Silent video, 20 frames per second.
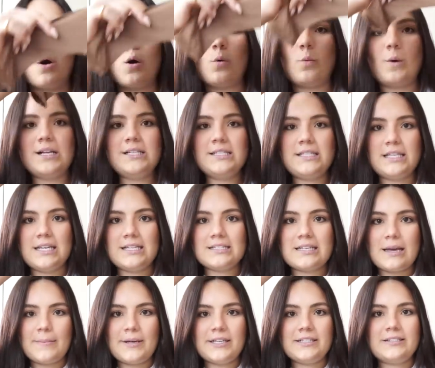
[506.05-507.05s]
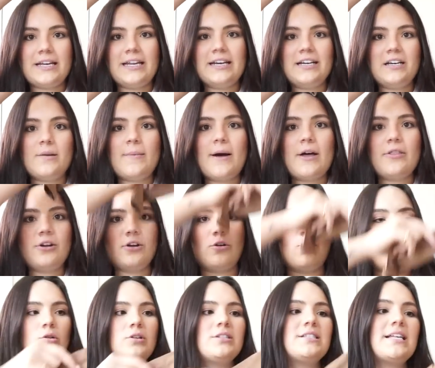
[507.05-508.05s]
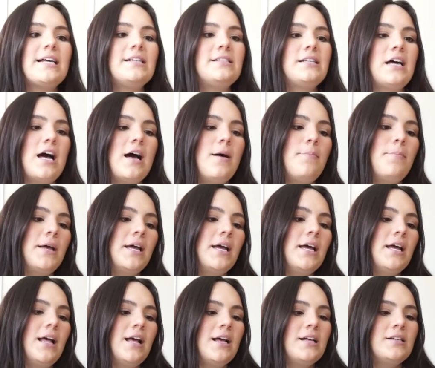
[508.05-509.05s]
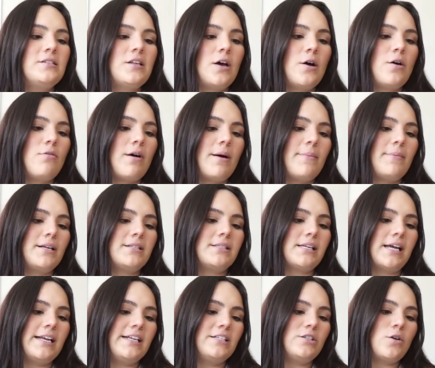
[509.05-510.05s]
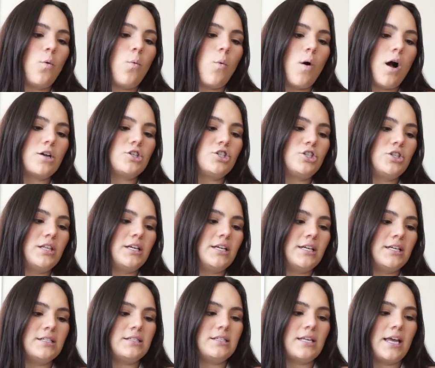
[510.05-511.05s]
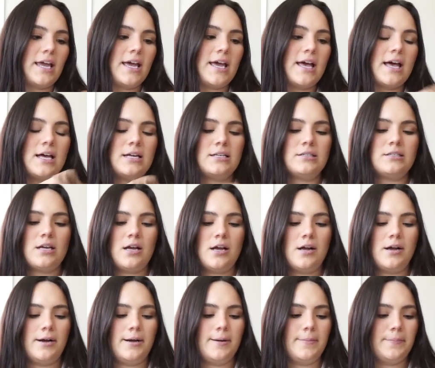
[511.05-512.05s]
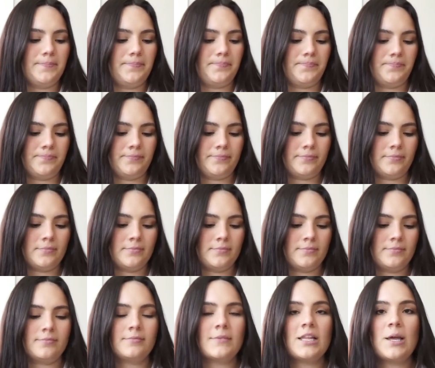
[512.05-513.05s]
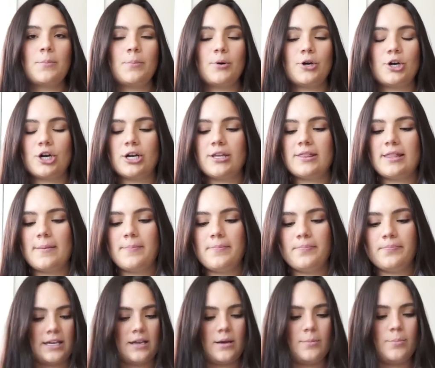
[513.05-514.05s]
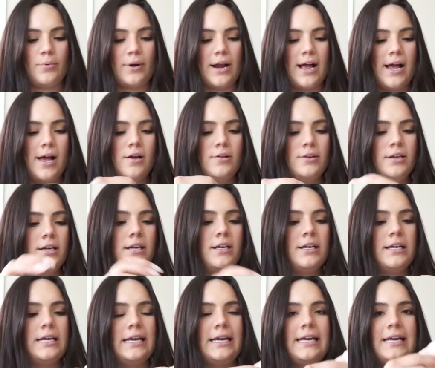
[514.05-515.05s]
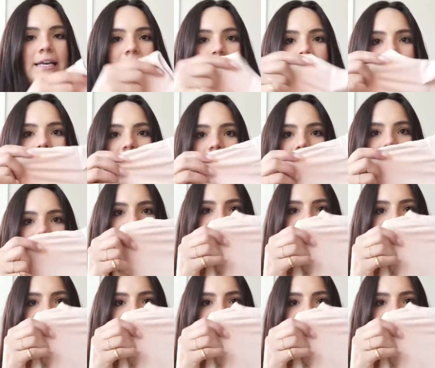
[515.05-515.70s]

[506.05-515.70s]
onesies I'm excited about. They're a whole size up. So I'm excited to wash these and um, put her in them. A brown. And then they